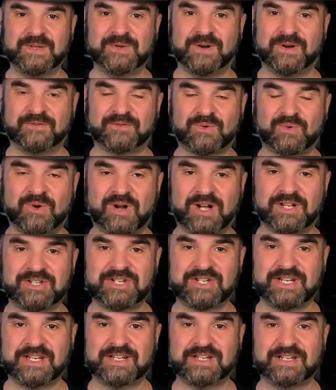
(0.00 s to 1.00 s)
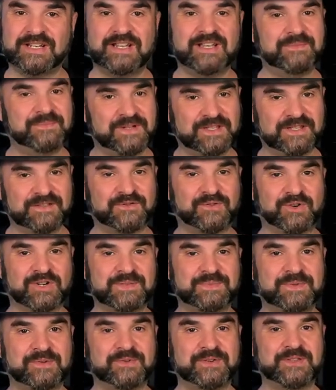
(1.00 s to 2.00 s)
you all for watching. May the
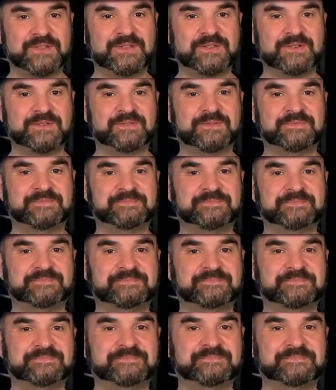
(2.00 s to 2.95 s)
Force be with you.